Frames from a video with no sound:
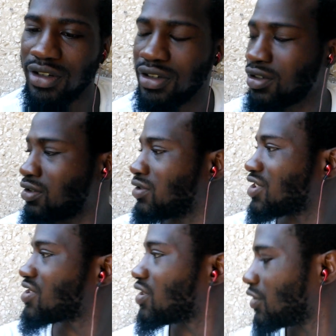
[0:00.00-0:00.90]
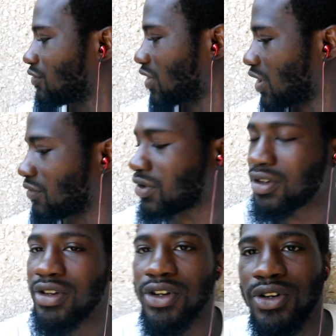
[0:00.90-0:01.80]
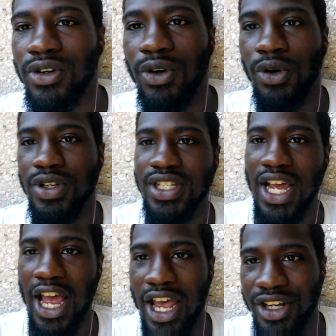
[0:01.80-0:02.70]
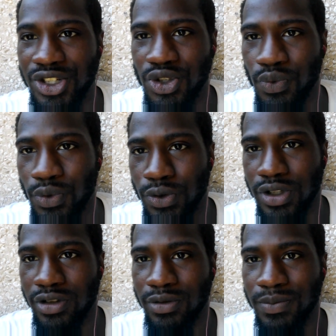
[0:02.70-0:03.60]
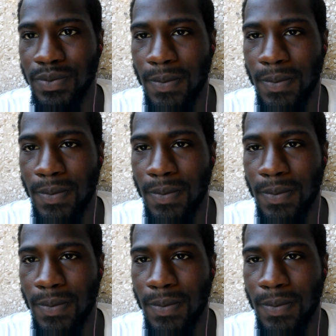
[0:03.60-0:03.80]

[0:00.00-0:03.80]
the city of David or Zion, Jerusalem.